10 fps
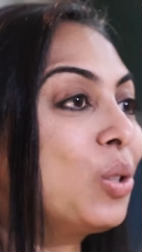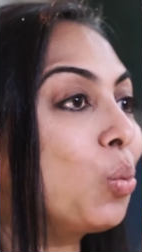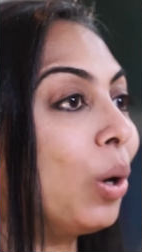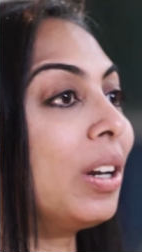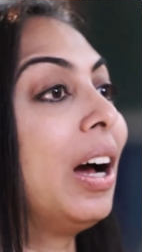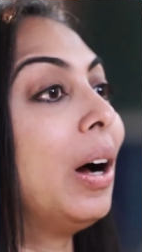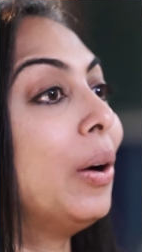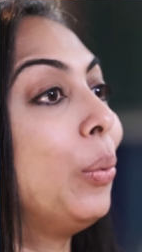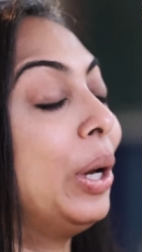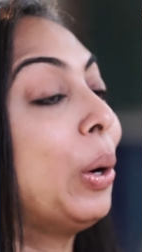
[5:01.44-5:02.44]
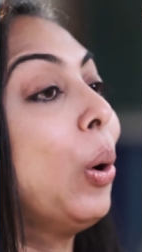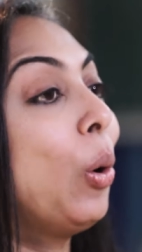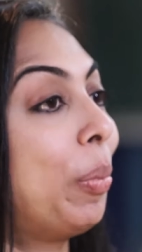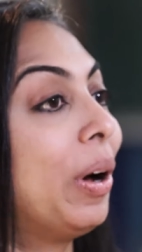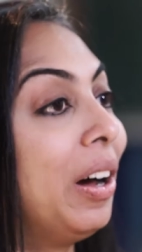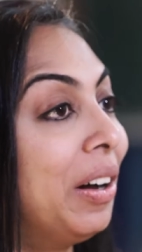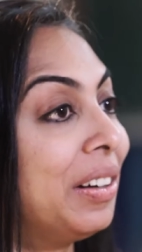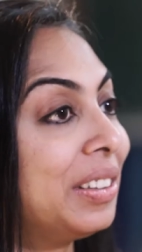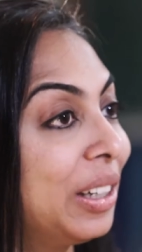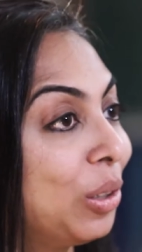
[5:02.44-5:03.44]
is what we hope
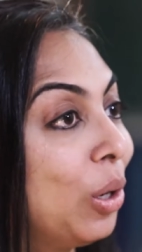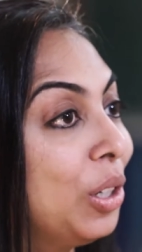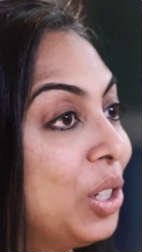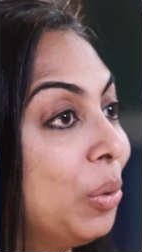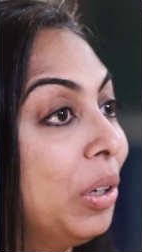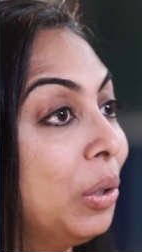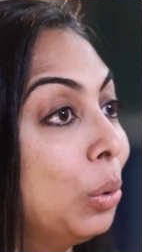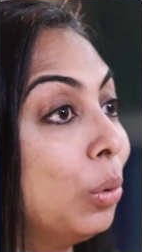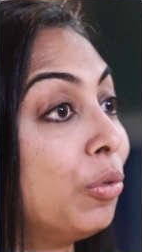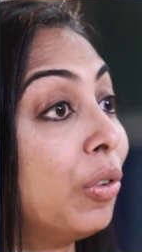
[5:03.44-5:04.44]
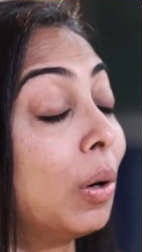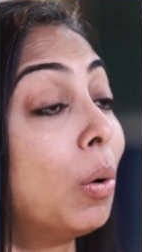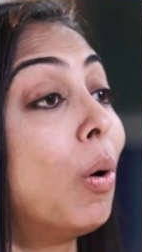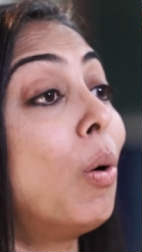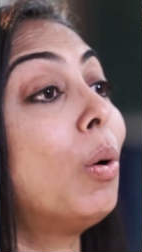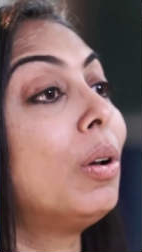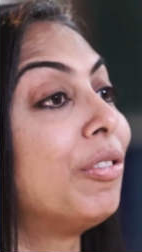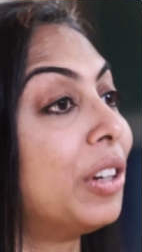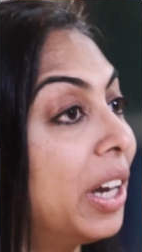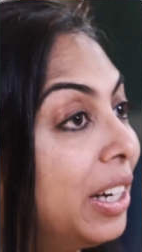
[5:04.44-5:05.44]
our technology will do for a whole
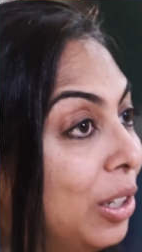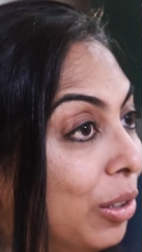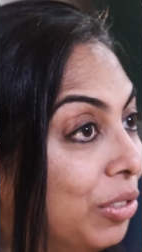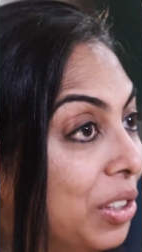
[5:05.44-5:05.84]
variety of